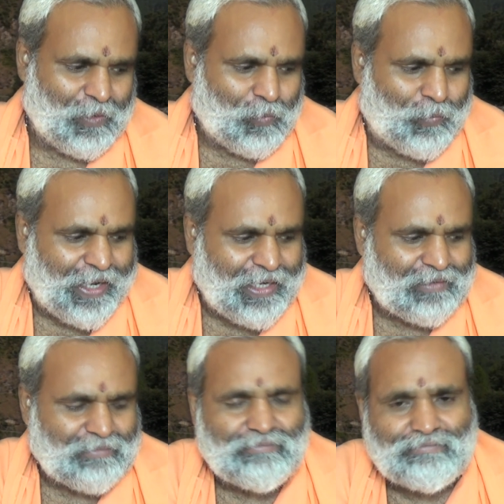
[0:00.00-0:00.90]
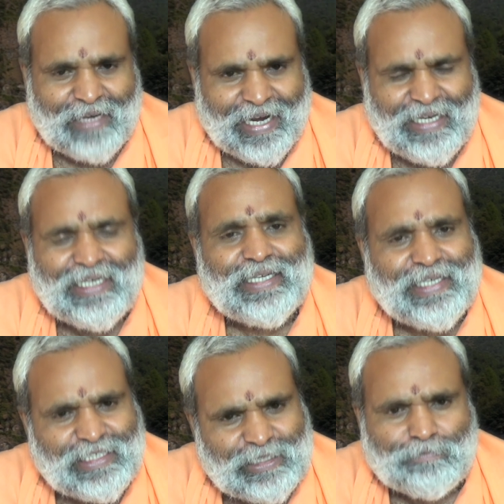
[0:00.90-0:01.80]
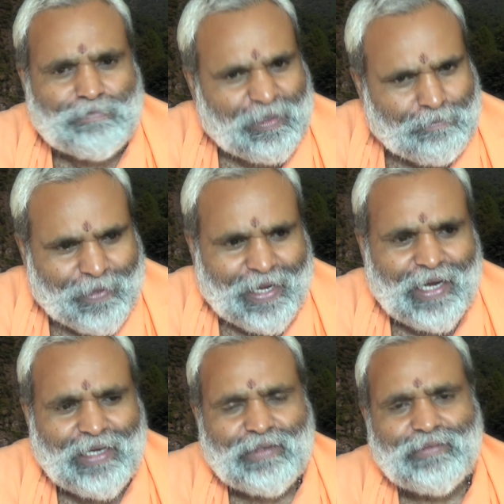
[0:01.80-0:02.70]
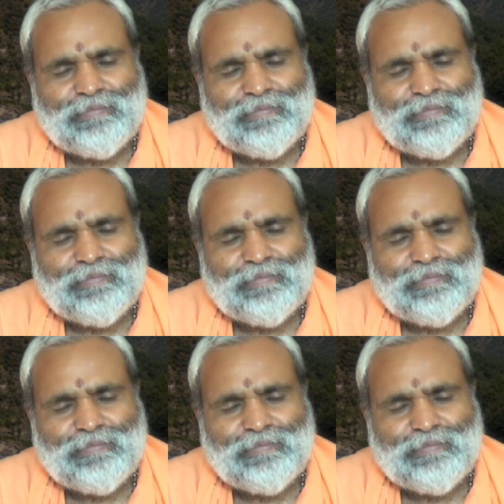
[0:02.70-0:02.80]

When mind is prepared,